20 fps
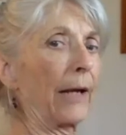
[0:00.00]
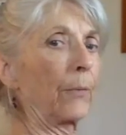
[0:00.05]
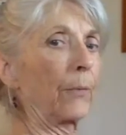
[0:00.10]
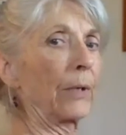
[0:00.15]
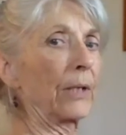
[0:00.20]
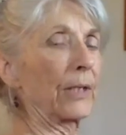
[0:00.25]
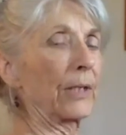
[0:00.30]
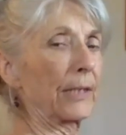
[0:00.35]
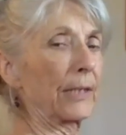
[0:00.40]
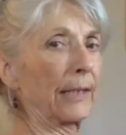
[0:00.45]

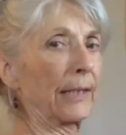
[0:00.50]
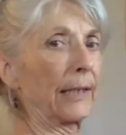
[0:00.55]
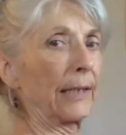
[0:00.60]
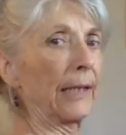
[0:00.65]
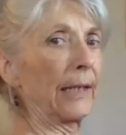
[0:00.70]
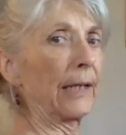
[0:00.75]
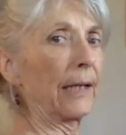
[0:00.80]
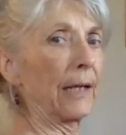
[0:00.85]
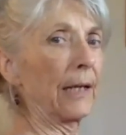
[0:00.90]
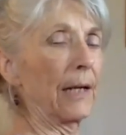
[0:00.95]

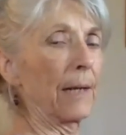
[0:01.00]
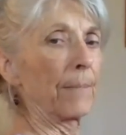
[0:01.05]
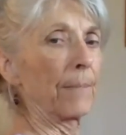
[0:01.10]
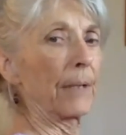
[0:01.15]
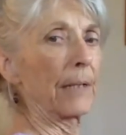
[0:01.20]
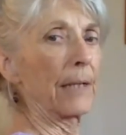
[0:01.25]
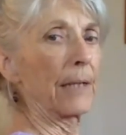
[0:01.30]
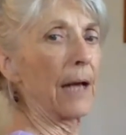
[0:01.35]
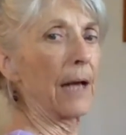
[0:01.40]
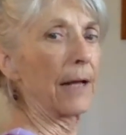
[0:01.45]
receding,
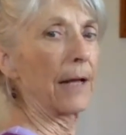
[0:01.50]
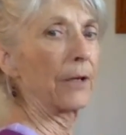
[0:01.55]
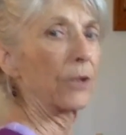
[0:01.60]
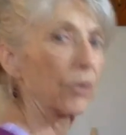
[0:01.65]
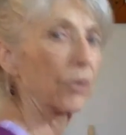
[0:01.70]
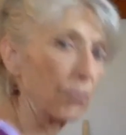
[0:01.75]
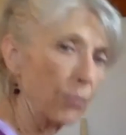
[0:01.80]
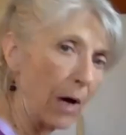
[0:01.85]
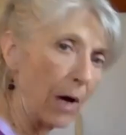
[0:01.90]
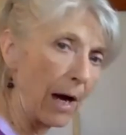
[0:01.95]
but not a
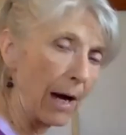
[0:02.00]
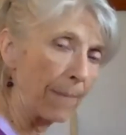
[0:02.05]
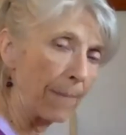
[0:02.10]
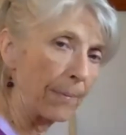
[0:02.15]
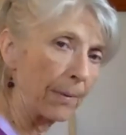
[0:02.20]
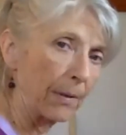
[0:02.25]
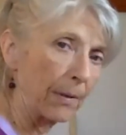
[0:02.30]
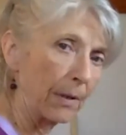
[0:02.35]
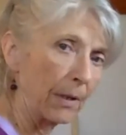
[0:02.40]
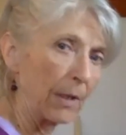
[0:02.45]
drop.
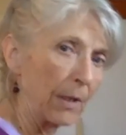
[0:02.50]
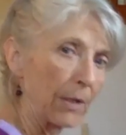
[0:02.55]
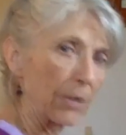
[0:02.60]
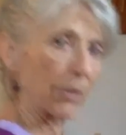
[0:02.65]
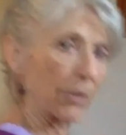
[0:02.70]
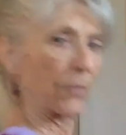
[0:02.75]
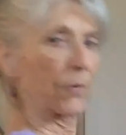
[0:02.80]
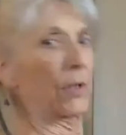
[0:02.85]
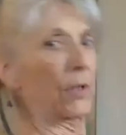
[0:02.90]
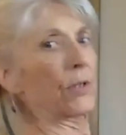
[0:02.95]

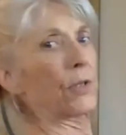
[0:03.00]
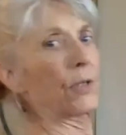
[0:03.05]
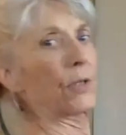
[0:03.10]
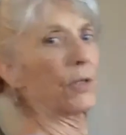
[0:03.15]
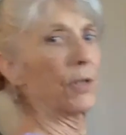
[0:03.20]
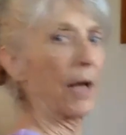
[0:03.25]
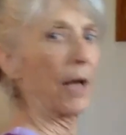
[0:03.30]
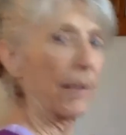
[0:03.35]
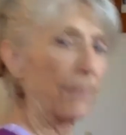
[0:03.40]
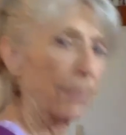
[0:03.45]
So this is
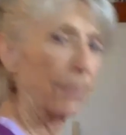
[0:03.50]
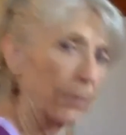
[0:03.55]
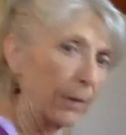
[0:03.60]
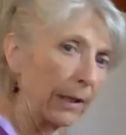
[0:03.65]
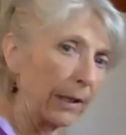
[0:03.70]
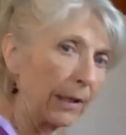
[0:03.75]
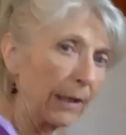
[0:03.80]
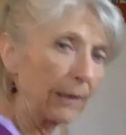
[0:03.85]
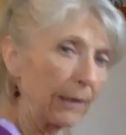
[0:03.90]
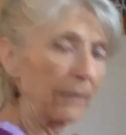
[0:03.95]
not
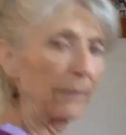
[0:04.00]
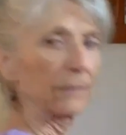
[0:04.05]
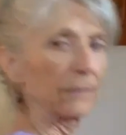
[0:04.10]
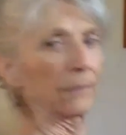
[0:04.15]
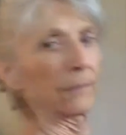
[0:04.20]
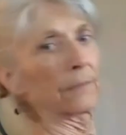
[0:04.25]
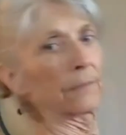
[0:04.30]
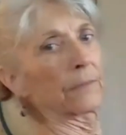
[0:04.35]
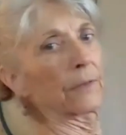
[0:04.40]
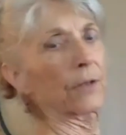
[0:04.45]
breathing,
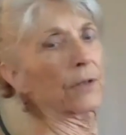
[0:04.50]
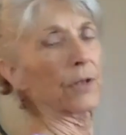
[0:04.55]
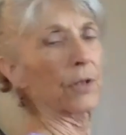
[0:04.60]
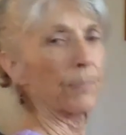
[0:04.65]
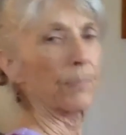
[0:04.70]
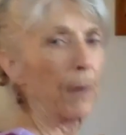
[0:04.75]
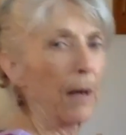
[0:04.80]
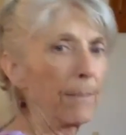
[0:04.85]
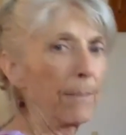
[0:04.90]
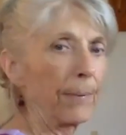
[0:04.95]
this is
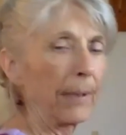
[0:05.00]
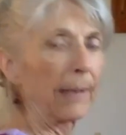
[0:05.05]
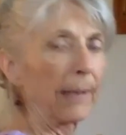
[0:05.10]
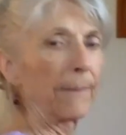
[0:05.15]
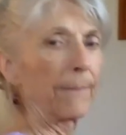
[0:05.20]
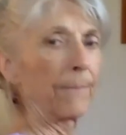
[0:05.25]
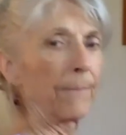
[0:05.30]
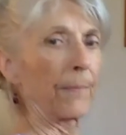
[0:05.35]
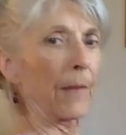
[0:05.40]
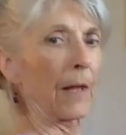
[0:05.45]
pumping.
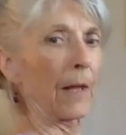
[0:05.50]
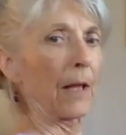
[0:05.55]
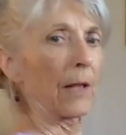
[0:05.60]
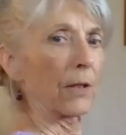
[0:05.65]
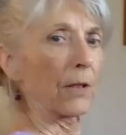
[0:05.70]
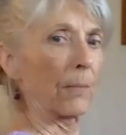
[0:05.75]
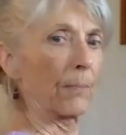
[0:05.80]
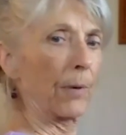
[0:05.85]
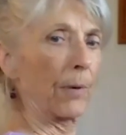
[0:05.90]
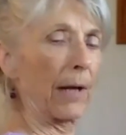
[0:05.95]

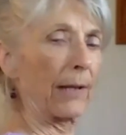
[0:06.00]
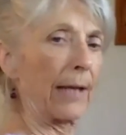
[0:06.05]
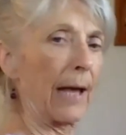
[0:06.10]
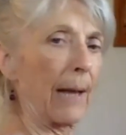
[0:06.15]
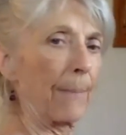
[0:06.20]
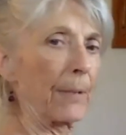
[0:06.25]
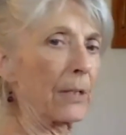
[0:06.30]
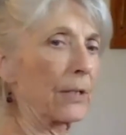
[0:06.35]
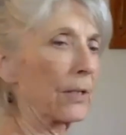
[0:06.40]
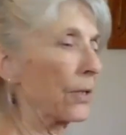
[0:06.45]
The breath
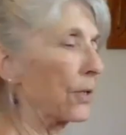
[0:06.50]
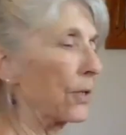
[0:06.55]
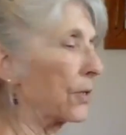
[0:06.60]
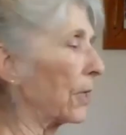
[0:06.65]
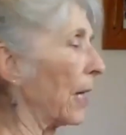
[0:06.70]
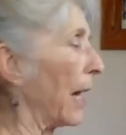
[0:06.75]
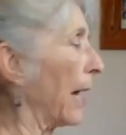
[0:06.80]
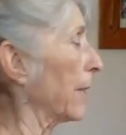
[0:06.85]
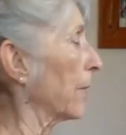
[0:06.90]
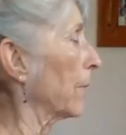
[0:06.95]
happens
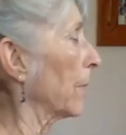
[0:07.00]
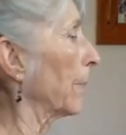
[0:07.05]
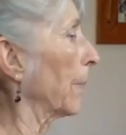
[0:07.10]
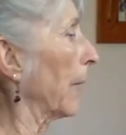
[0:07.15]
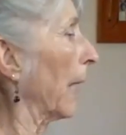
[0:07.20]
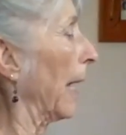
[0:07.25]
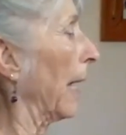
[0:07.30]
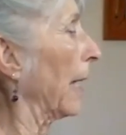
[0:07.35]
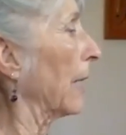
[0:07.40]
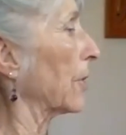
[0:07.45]
inside the rib
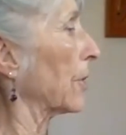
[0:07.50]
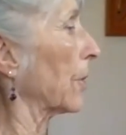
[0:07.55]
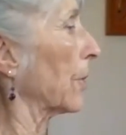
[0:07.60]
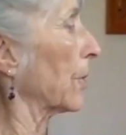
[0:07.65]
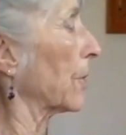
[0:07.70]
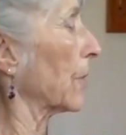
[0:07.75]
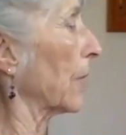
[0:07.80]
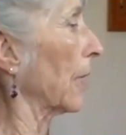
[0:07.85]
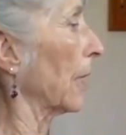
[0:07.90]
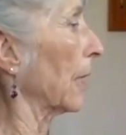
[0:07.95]
cage, so
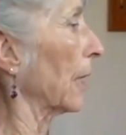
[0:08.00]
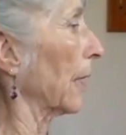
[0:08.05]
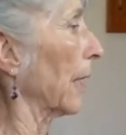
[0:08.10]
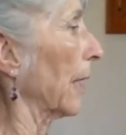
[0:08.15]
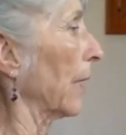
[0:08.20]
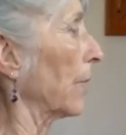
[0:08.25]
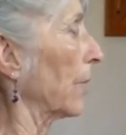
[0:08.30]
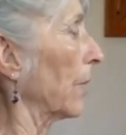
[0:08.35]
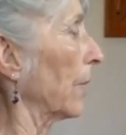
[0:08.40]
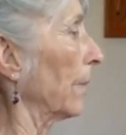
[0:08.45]
it's an
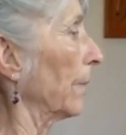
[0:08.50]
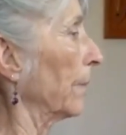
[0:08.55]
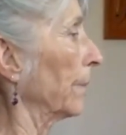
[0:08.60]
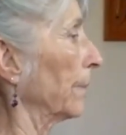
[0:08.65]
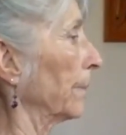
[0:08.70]
inhalation.